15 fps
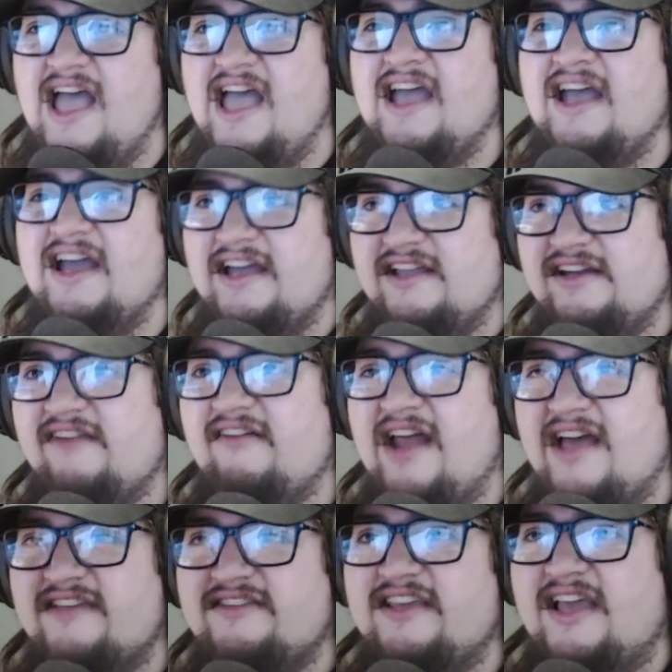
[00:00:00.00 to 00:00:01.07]
It even
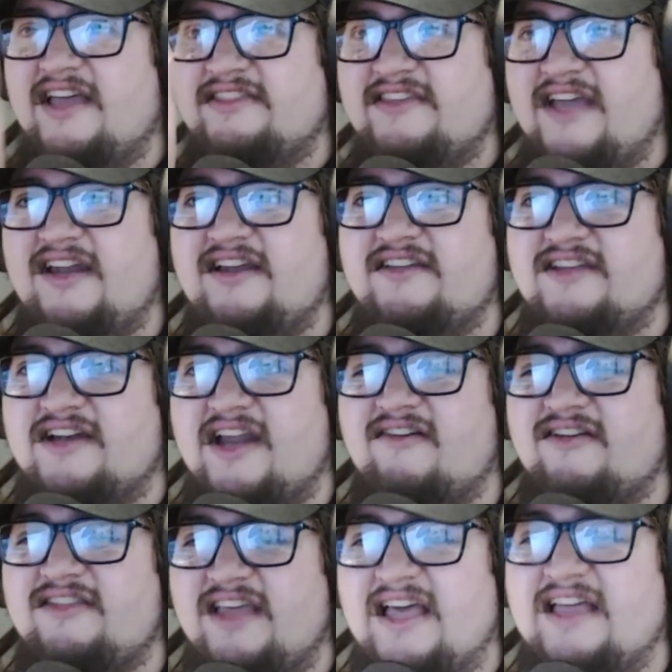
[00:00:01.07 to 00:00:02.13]
has the antennas and
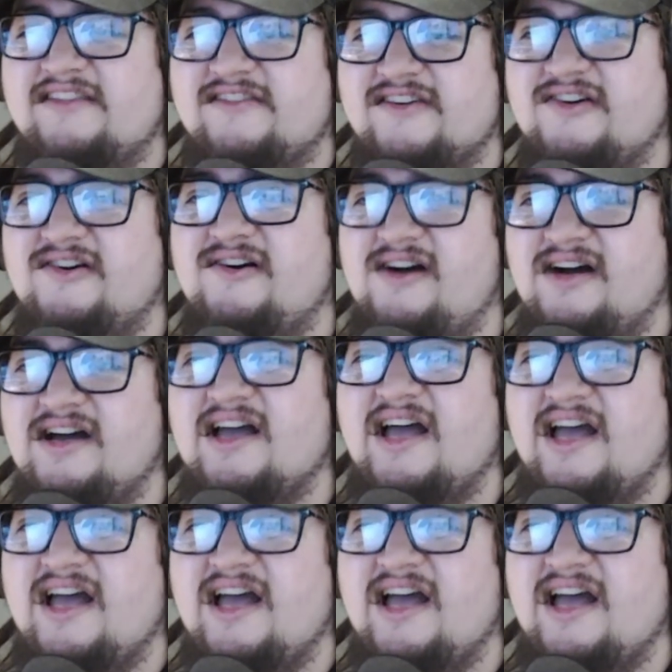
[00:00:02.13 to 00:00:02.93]
everything. That's cool.